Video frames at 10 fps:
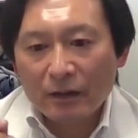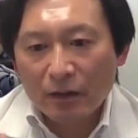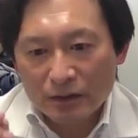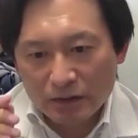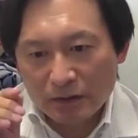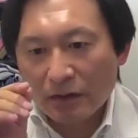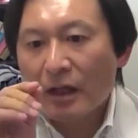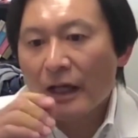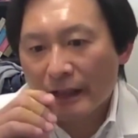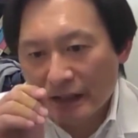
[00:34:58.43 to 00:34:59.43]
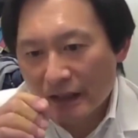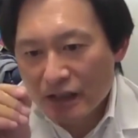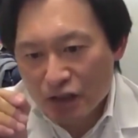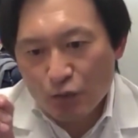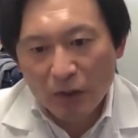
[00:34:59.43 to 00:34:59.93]
go to
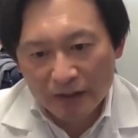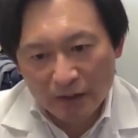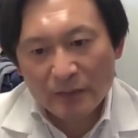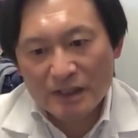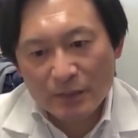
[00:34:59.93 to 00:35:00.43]
each one of the